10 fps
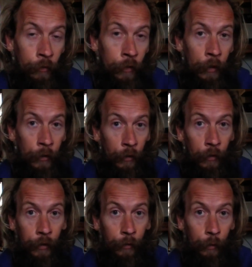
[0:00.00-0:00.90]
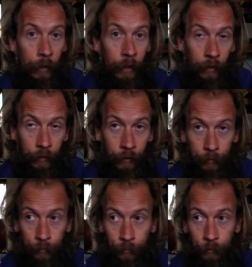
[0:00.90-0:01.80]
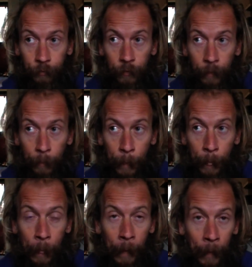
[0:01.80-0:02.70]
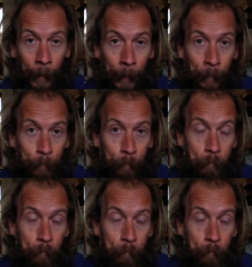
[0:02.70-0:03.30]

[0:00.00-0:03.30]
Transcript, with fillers: going on in the world. Um,